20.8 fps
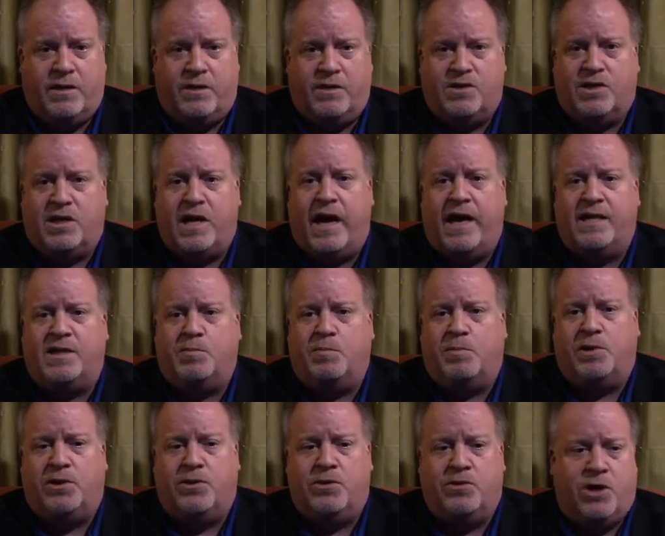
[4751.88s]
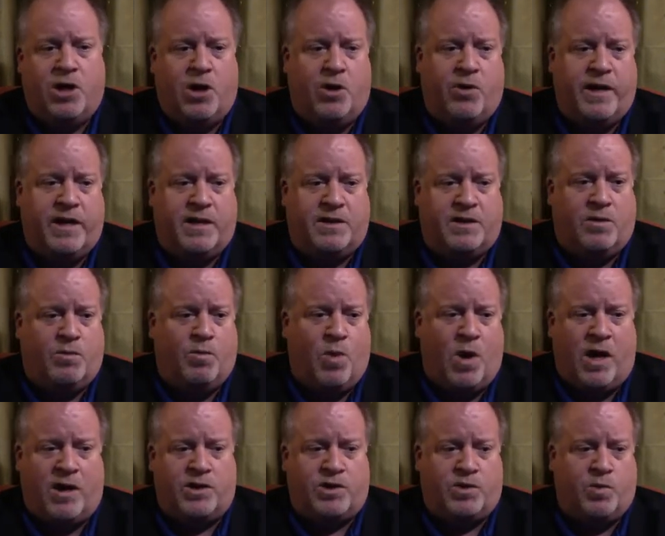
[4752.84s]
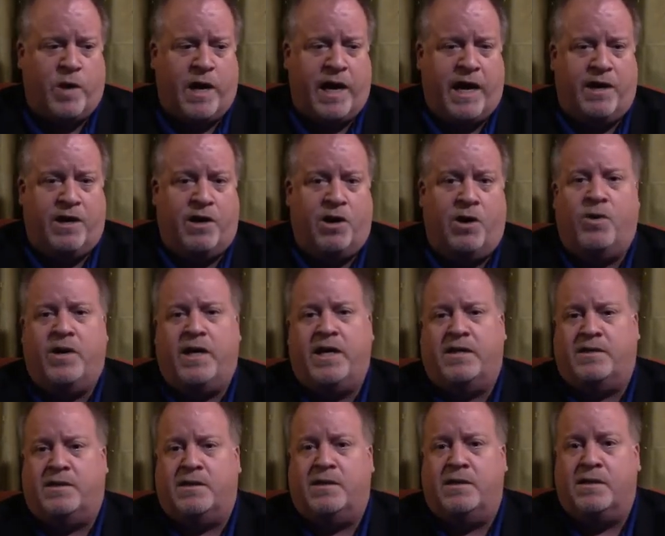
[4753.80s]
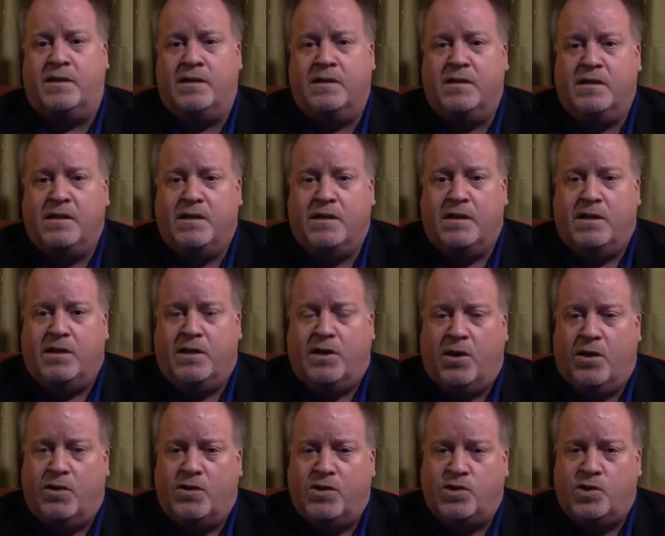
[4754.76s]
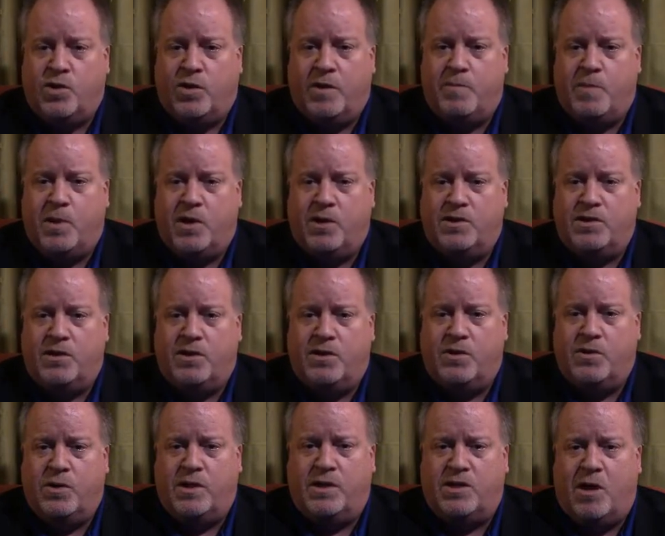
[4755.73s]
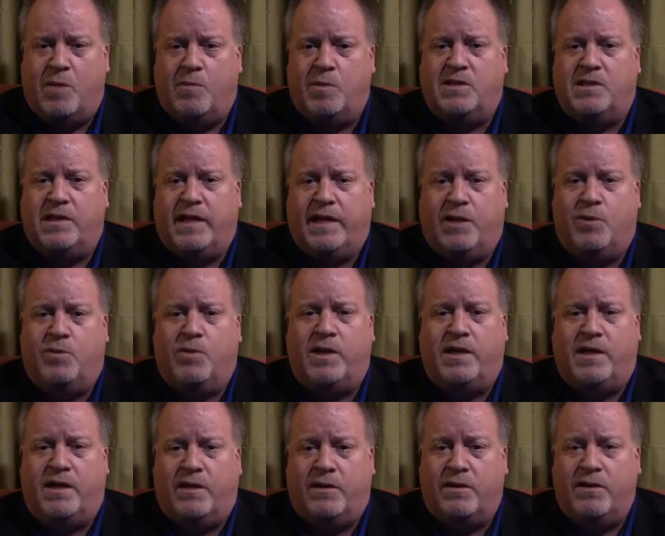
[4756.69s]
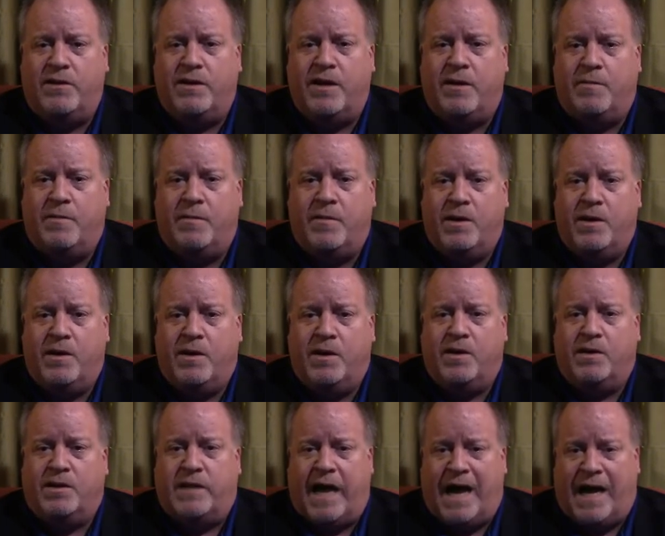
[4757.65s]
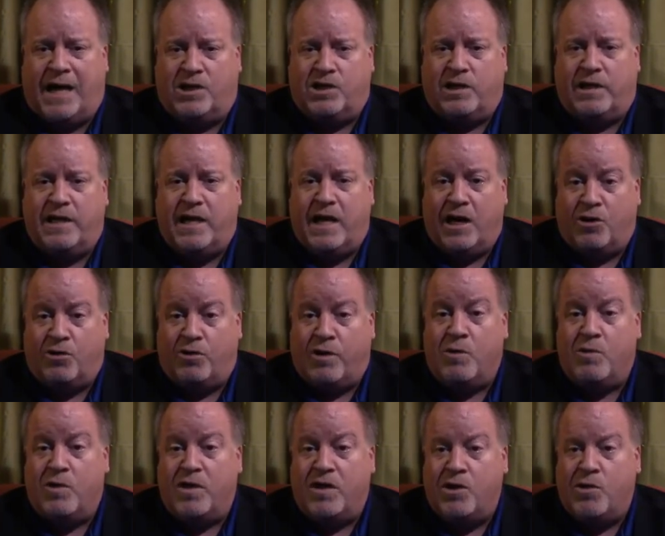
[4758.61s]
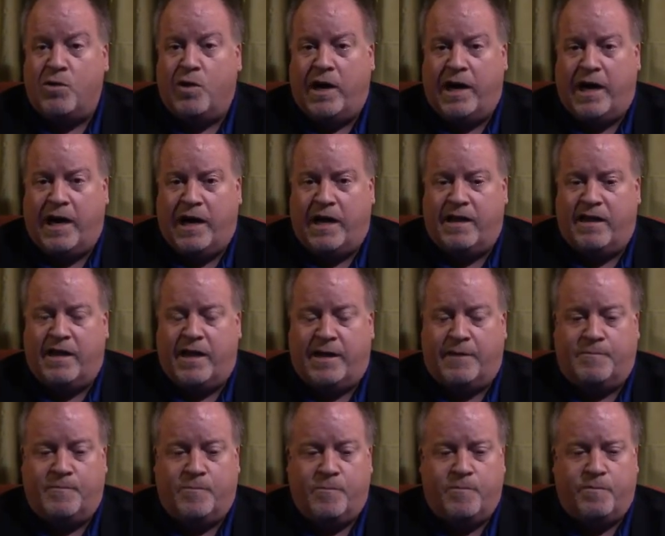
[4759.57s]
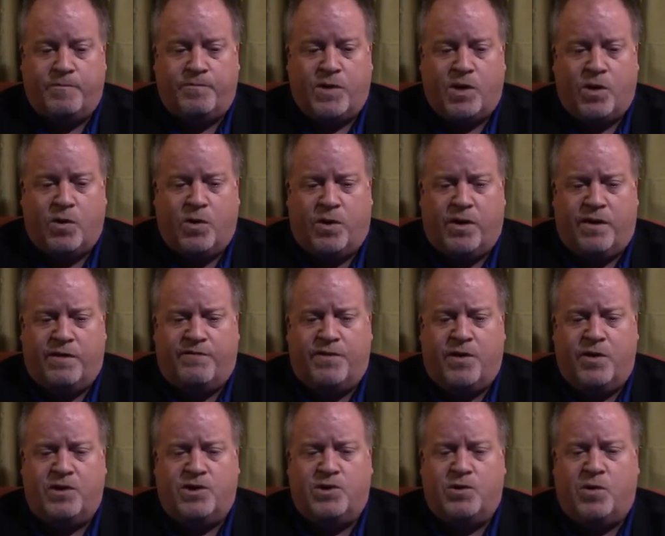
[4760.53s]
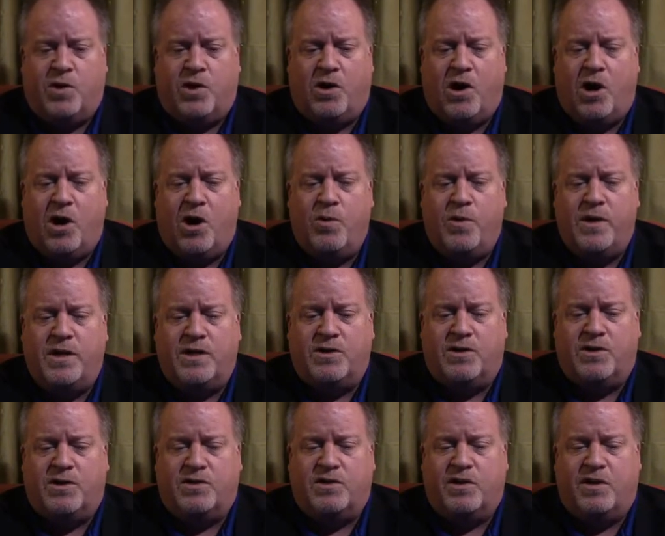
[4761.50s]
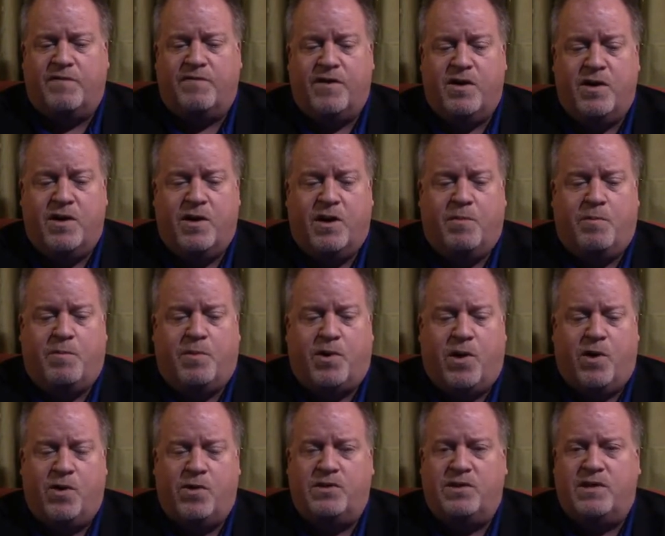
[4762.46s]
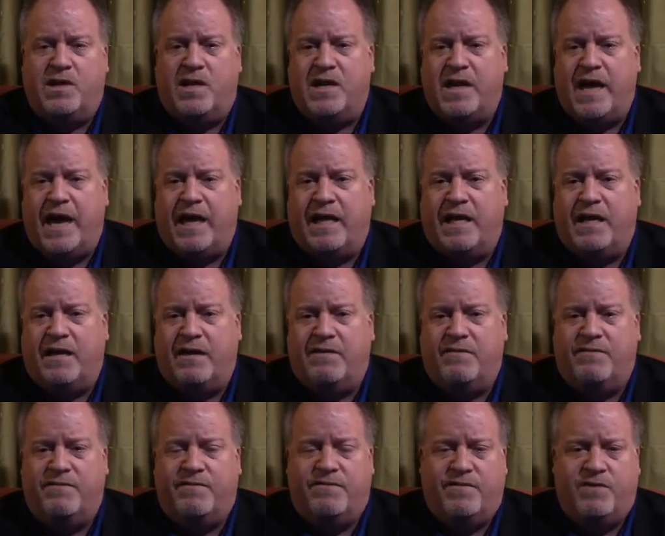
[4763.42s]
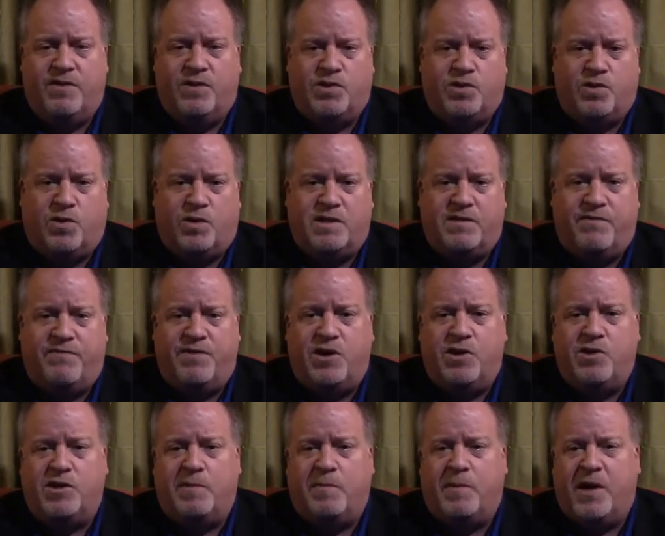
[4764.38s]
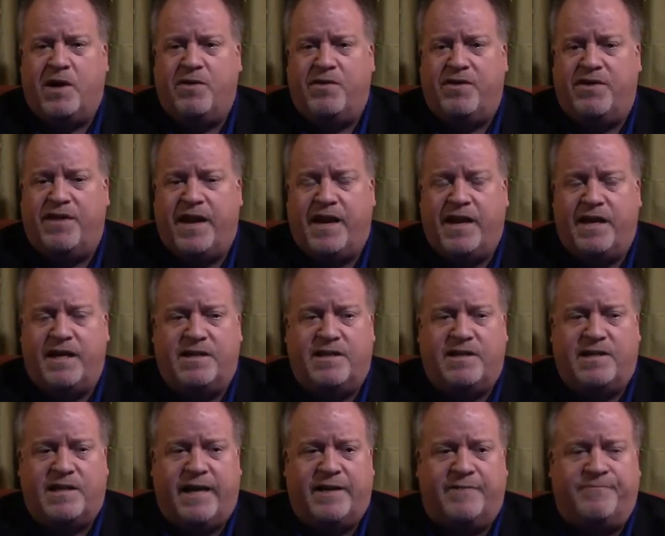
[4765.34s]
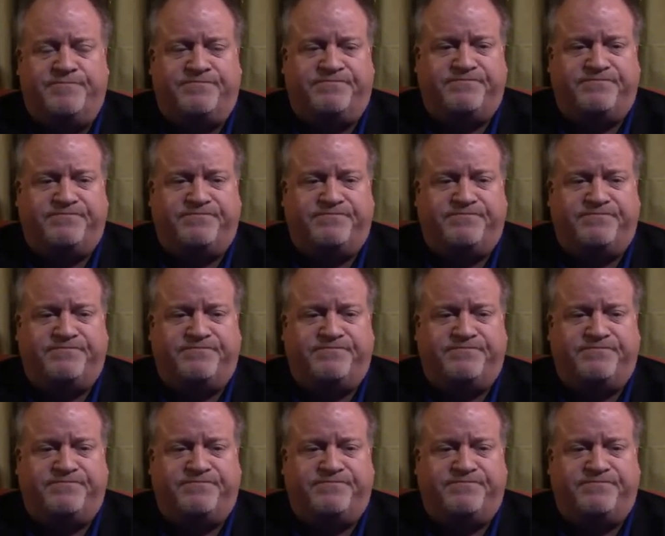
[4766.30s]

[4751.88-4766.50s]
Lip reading: sky's blue. No, it isn't. Water's wet. No, it isn't. The sort of person who it's almost like it would kill them to actually agree with you on anything. Or the folks who are always, sort of prone to negative sorts of views about things, like